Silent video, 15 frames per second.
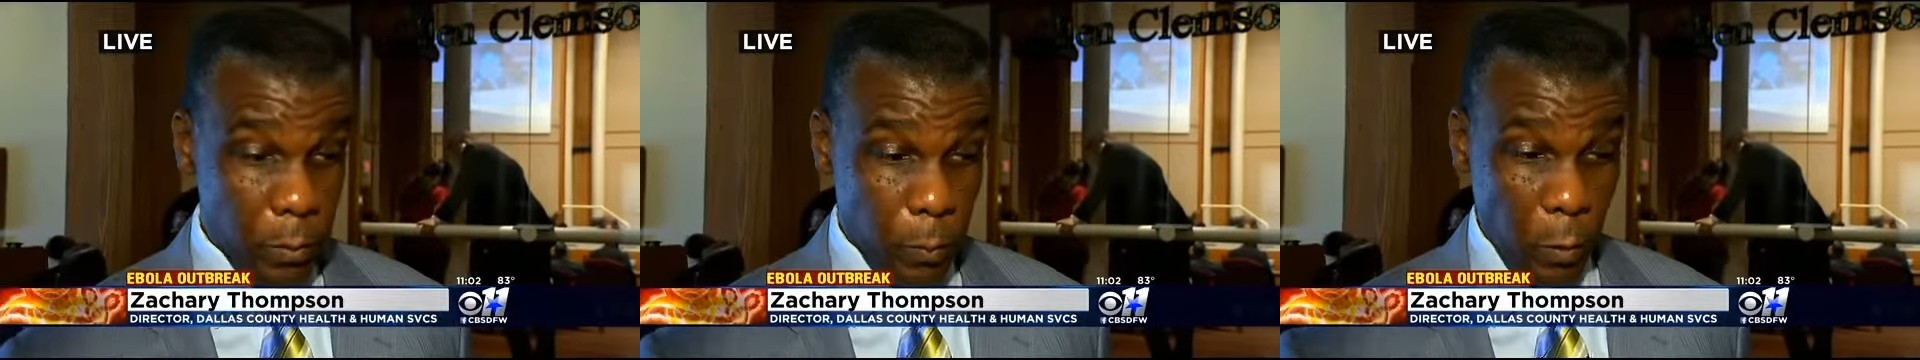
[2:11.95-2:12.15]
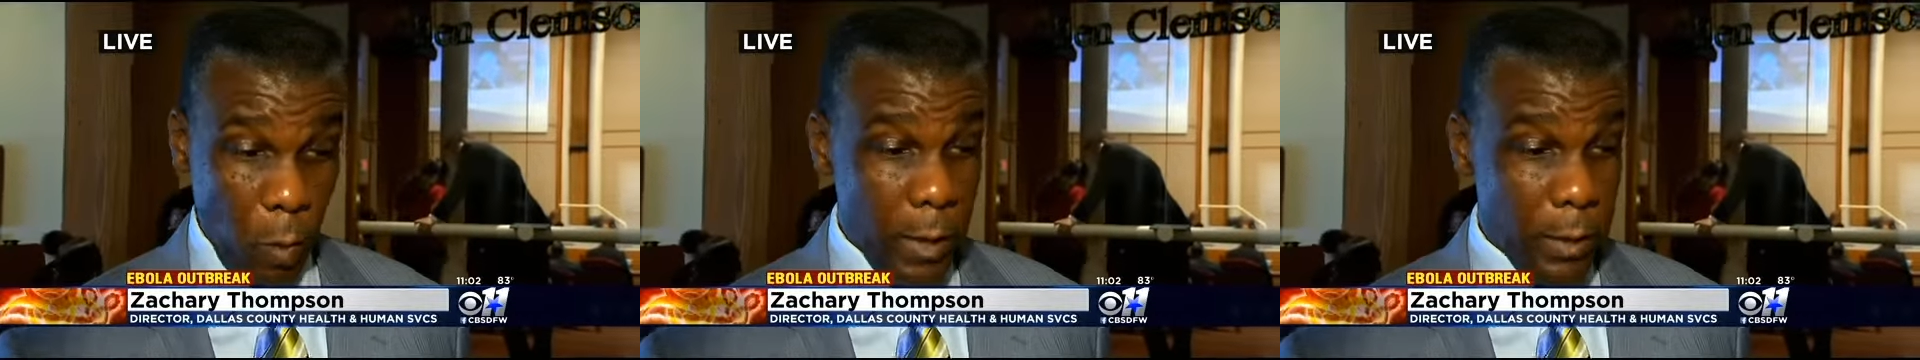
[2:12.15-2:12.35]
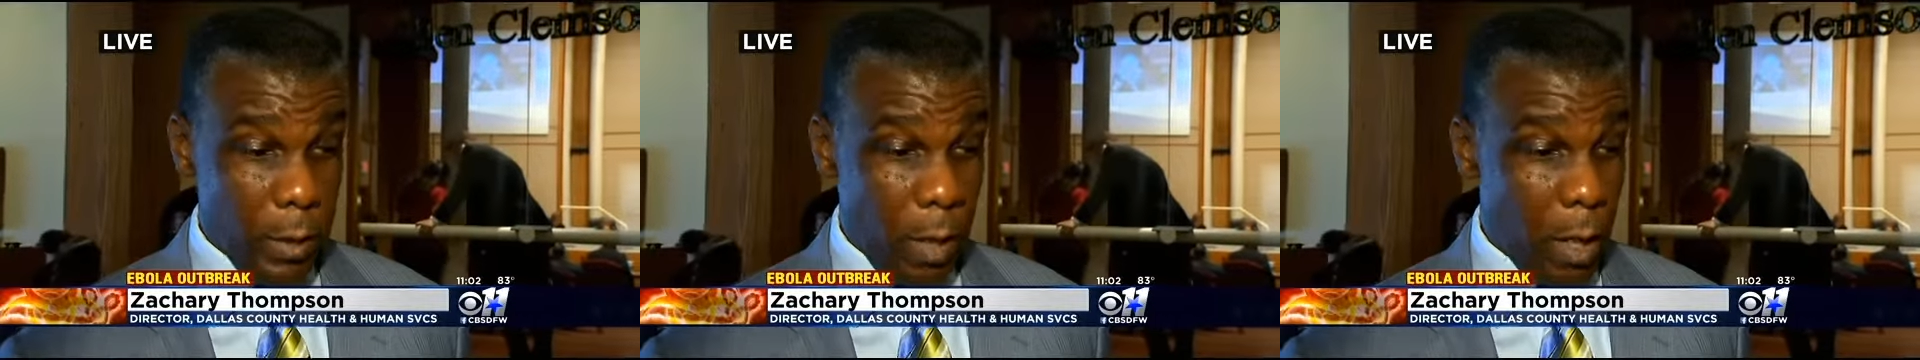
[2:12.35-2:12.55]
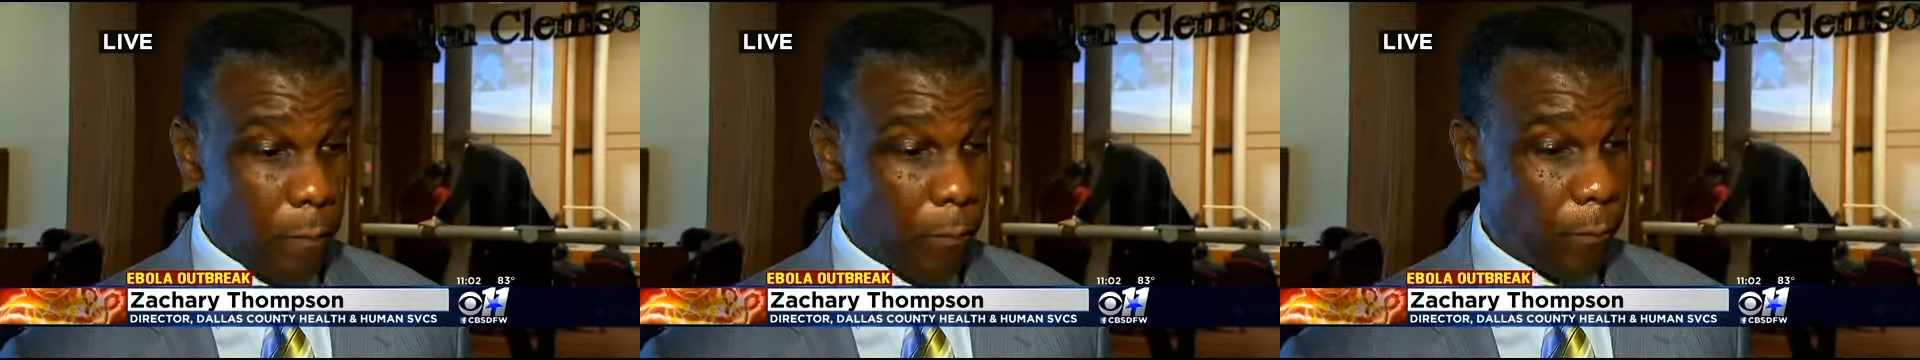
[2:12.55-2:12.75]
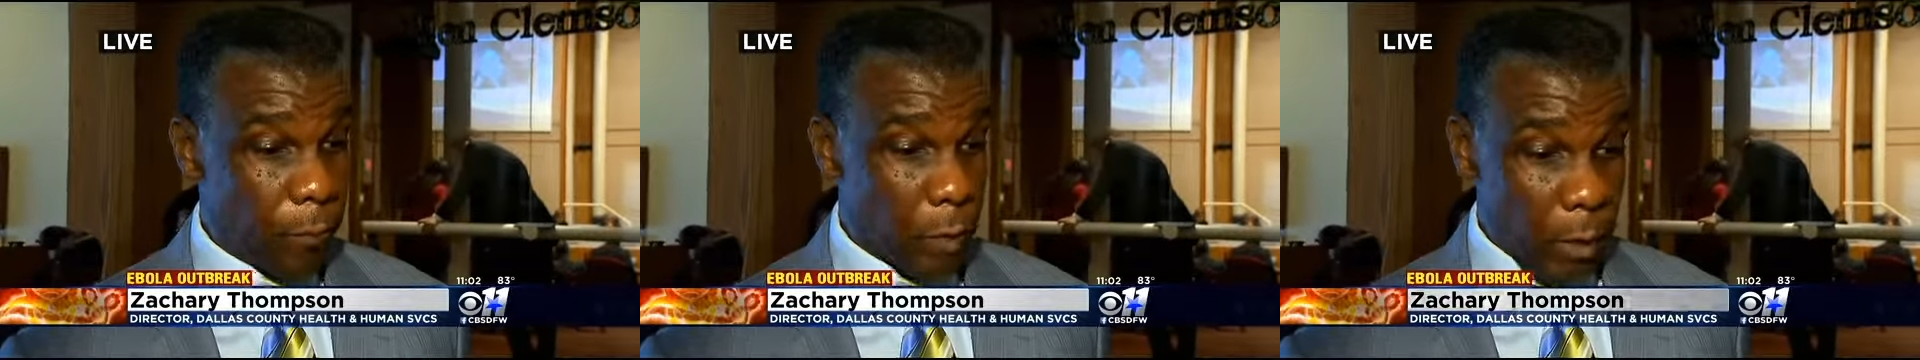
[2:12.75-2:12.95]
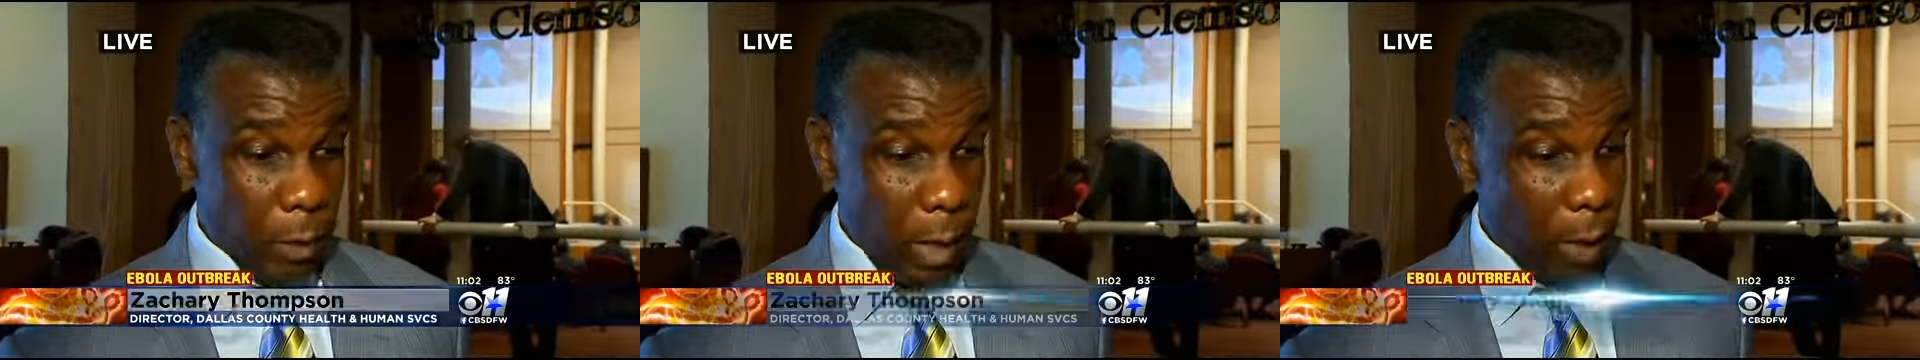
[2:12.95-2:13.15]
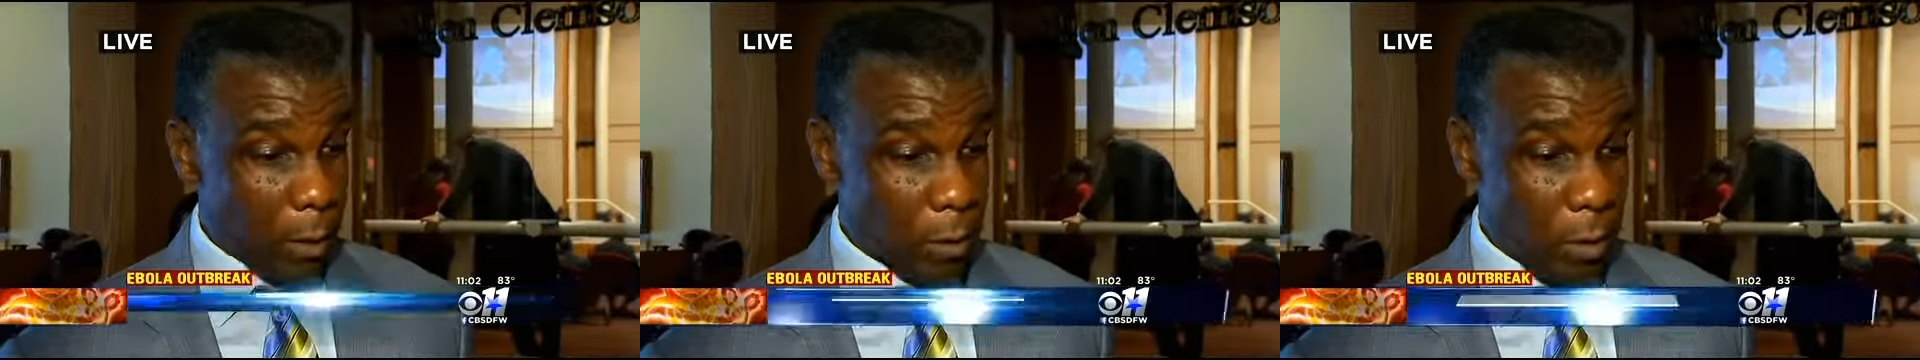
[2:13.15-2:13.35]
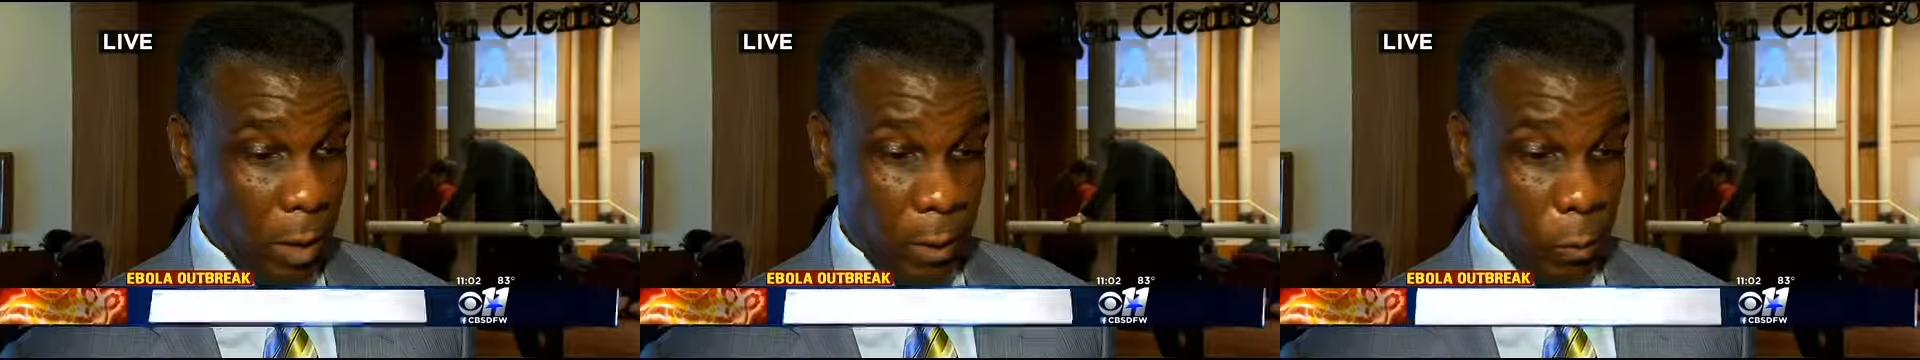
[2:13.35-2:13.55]
But right now,
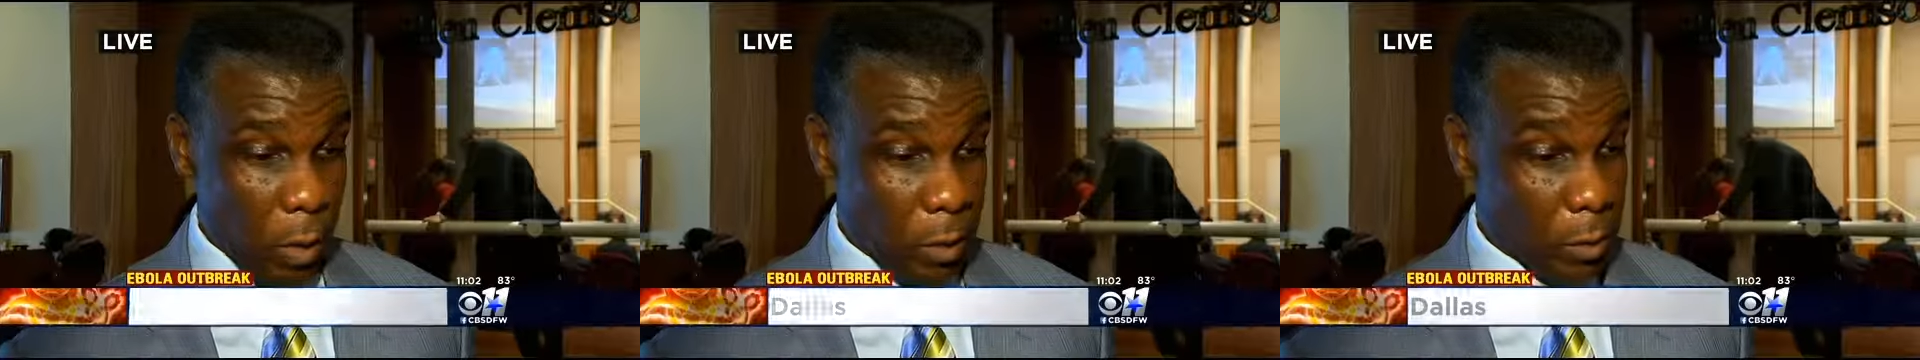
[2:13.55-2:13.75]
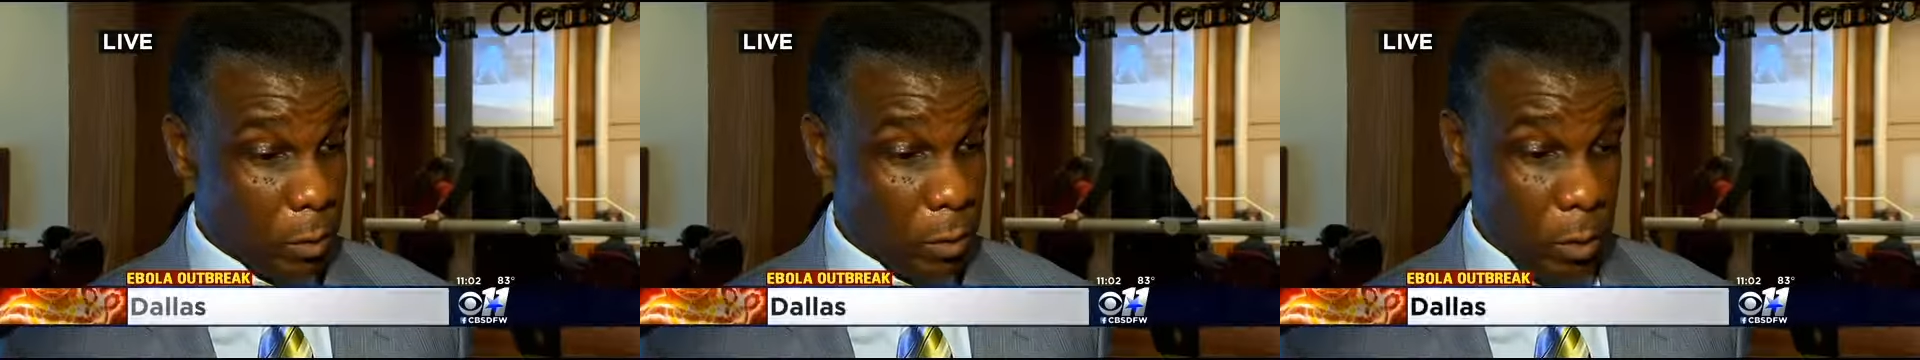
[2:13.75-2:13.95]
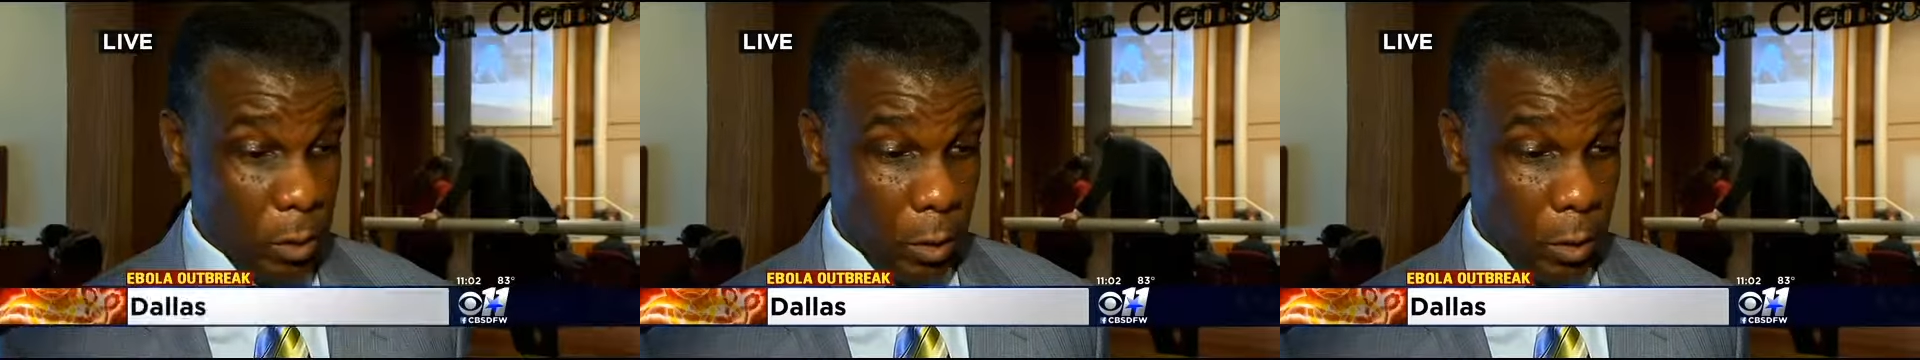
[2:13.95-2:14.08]
Dallas County residents